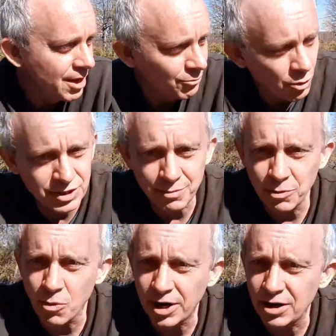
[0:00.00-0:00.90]
Of course, I've
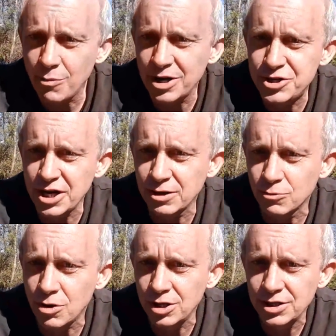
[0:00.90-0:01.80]
been working on my chicken
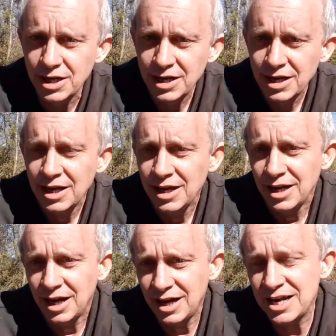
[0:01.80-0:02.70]
run.
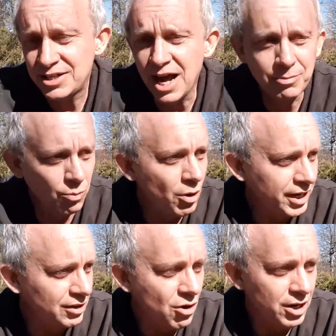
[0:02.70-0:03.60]
Uh, I stopped
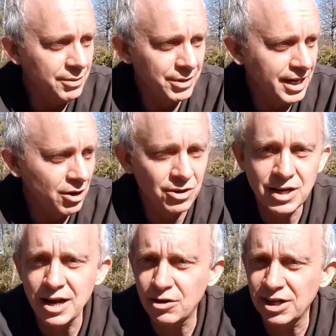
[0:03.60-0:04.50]
working on it, but Carolyn
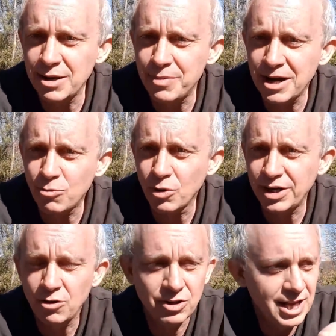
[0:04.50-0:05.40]
and I are going to get back
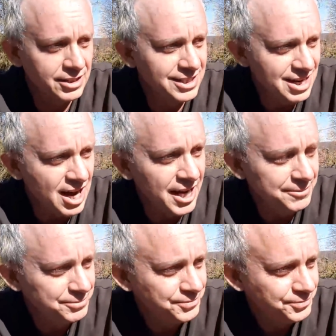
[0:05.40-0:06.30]
working on that tonight.